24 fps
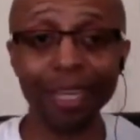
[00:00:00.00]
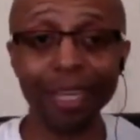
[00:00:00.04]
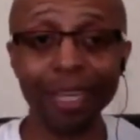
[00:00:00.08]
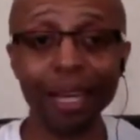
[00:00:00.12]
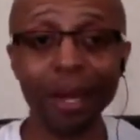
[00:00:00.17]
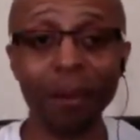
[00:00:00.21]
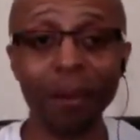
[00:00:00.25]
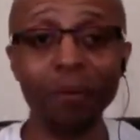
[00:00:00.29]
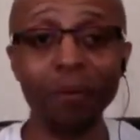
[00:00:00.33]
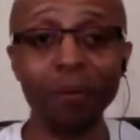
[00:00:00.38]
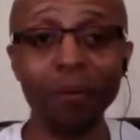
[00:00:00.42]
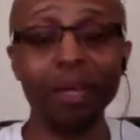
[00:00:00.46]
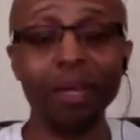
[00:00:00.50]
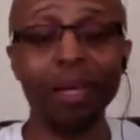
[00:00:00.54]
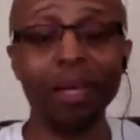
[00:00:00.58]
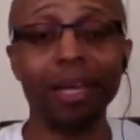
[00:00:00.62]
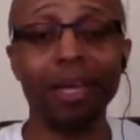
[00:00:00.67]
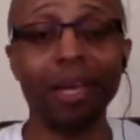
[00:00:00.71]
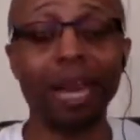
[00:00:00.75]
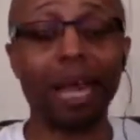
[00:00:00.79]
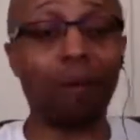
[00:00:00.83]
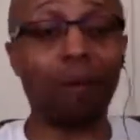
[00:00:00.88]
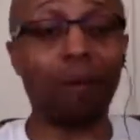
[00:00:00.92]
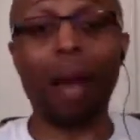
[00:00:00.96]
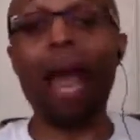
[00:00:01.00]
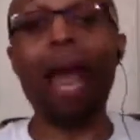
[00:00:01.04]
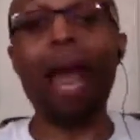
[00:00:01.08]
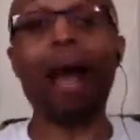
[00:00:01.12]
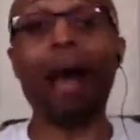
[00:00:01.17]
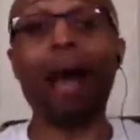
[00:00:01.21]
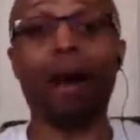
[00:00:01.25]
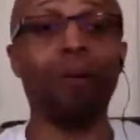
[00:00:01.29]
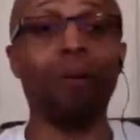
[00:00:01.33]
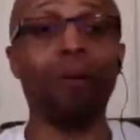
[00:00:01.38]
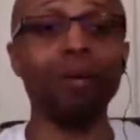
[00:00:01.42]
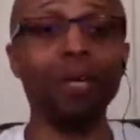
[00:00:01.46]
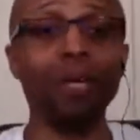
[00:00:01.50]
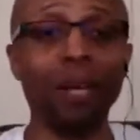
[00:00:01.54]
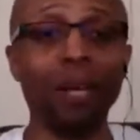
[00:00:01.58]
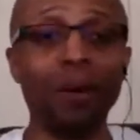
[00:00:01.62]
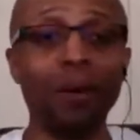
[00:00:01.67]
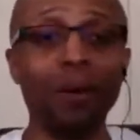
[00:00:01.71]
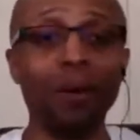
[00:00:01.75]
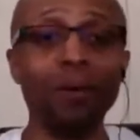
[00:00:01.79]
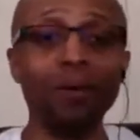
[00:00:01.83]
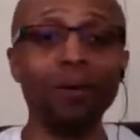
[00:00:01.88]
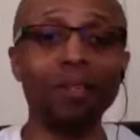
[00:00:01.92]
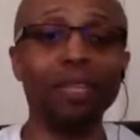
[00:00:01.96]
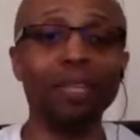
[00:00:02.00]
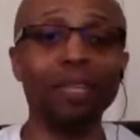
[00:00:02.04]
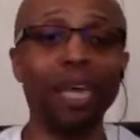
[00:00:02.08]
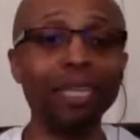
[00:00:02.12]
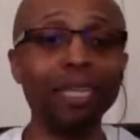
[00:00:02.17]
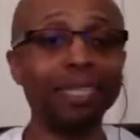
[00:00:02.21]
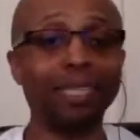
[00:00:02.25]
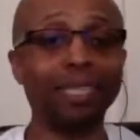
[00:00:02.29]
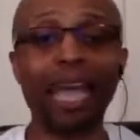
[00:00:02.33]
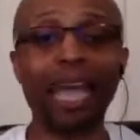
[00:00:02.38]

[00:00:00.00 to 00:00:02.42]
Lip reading: Like, wow, they